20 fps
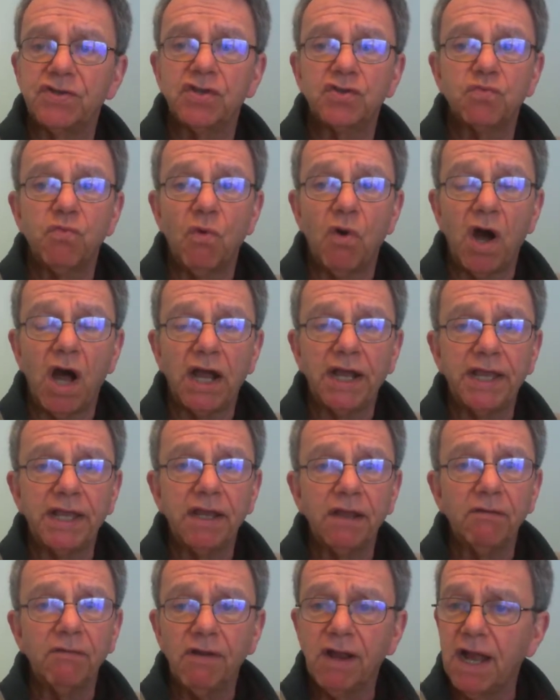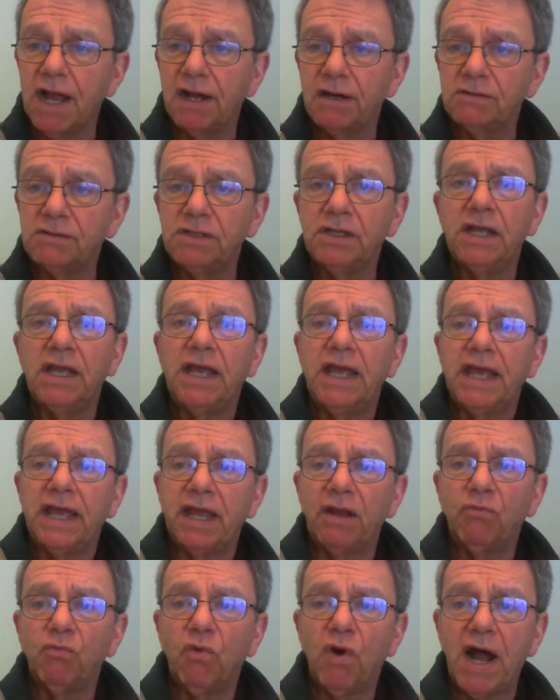Just walking around
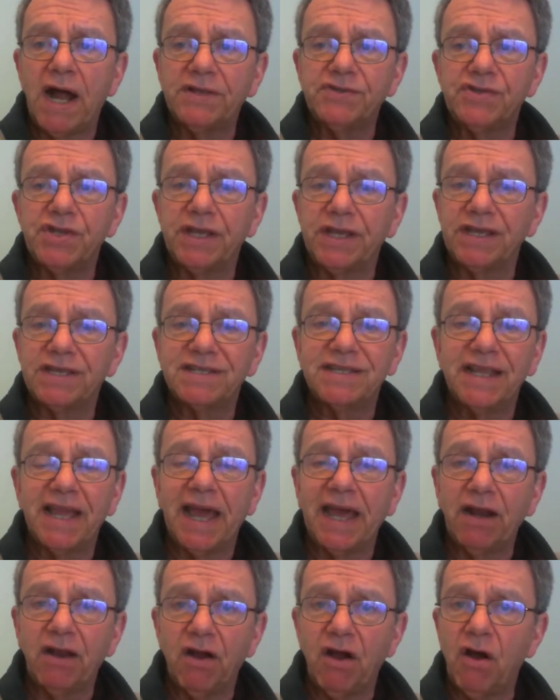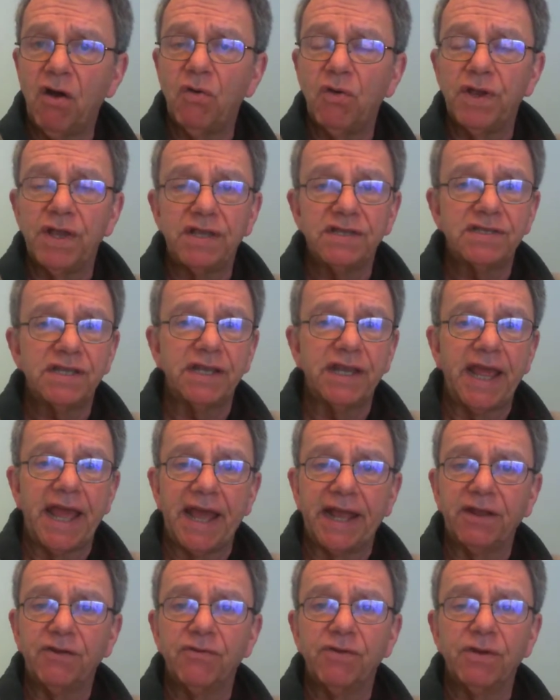and watching is not always an
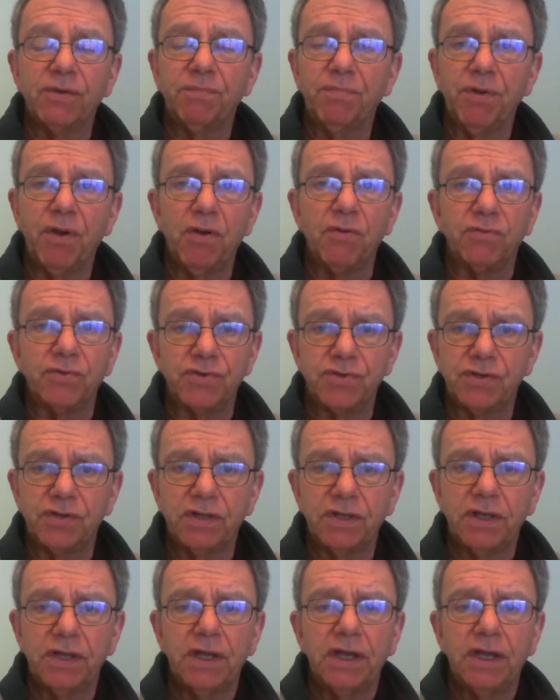accurate approach.